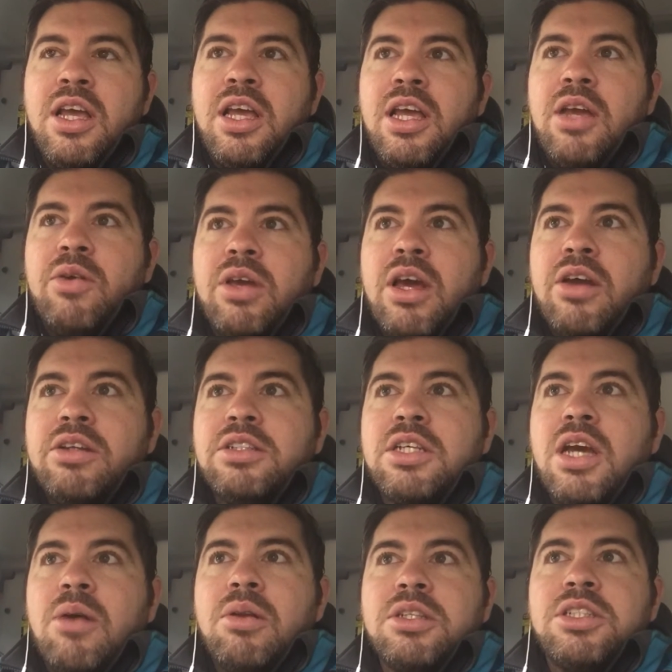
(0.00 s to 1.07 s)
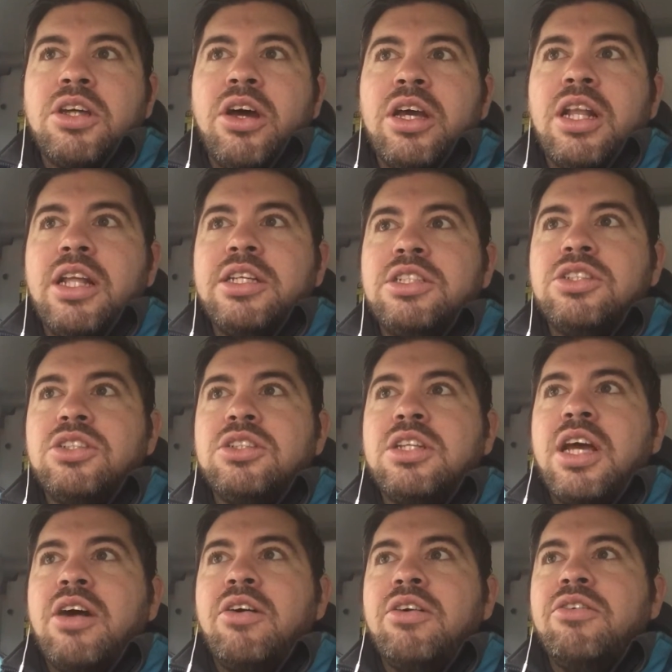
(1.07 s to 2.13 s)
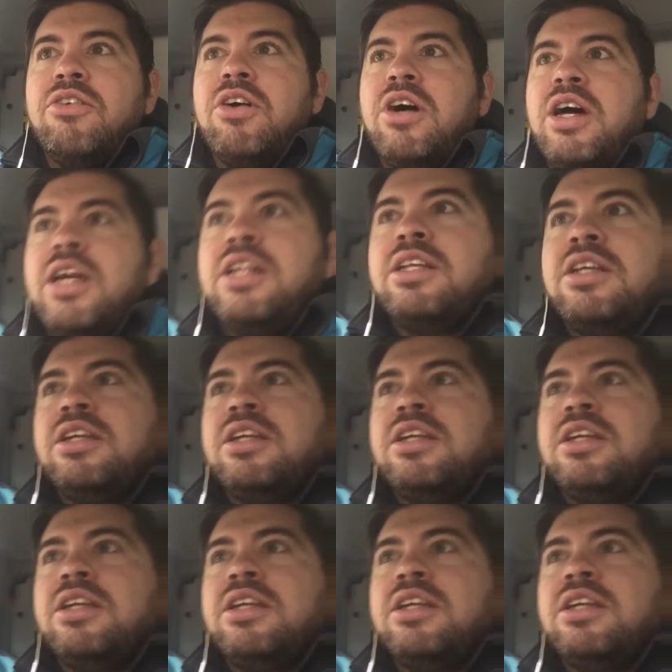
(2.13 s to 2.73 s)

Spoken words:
Here we go, there's a couple of cyclists just out on a ride.